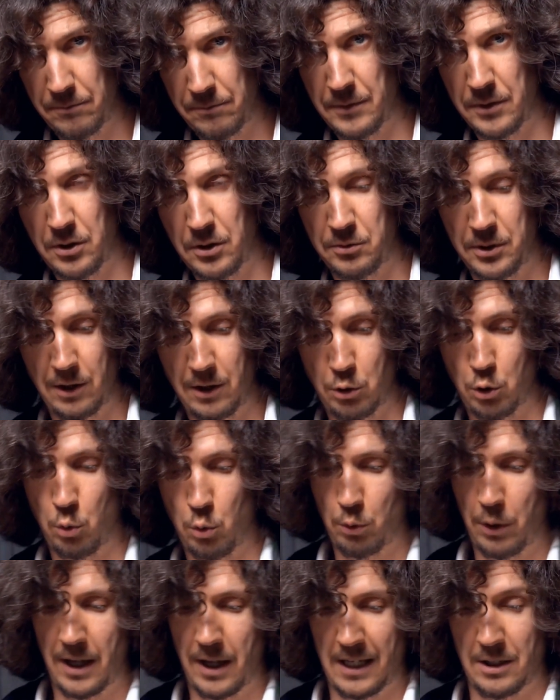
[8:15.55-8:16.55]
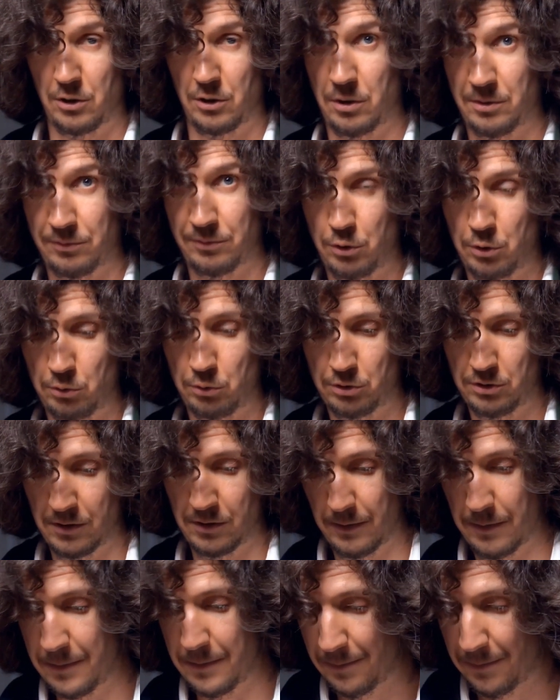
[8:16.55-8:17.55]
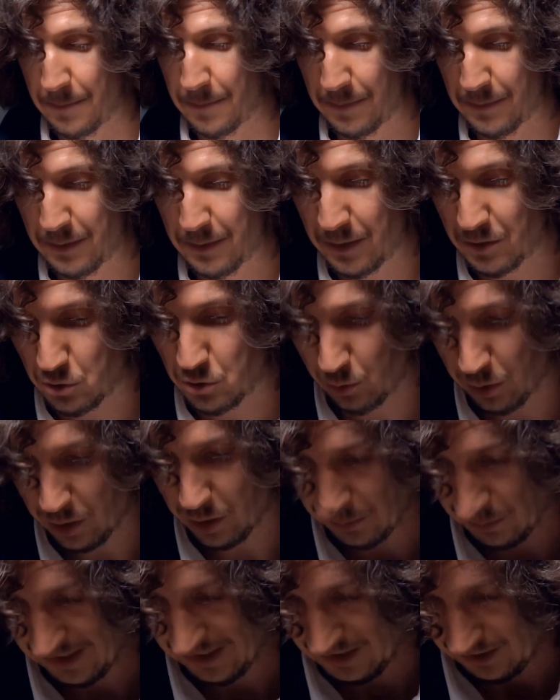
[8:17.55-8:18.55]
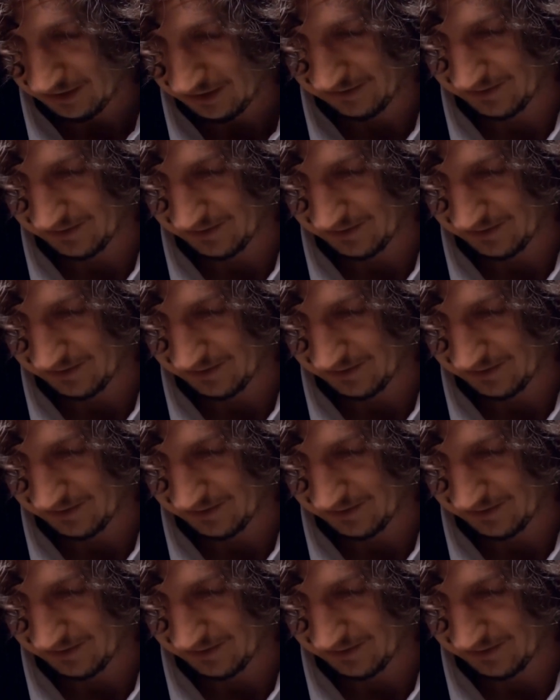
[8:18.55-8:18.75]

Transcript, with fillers: so that no one gets confused, so to speak,